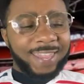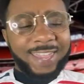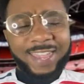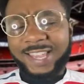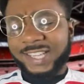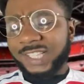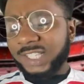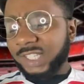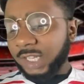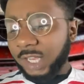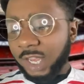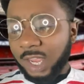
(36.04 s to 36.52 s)

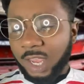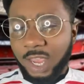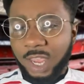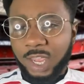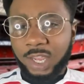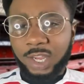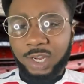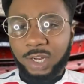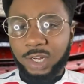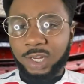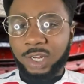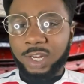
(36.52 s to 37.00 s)
it's
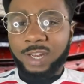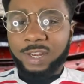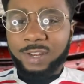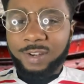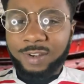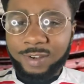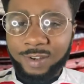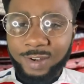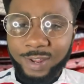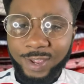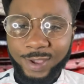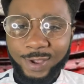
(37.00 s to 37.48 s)

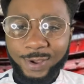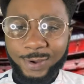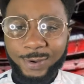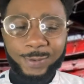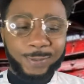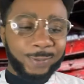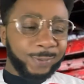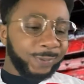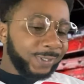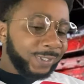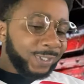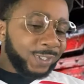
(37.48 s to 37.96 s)
England
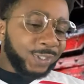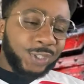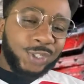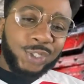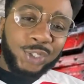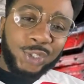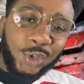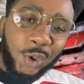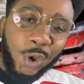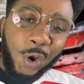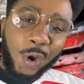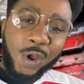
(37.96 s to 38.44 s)
nil,
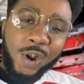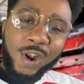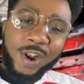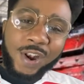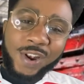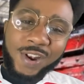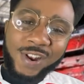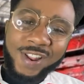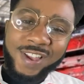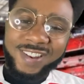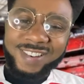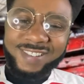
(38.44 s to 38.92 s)

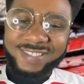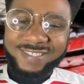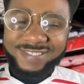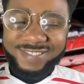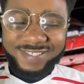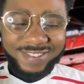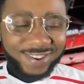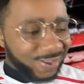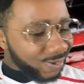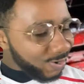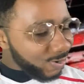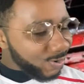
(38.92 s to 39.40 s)

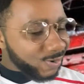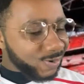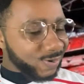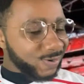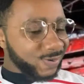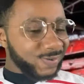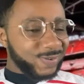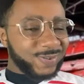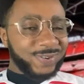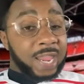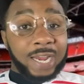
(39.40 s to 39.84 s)
Scotland nil.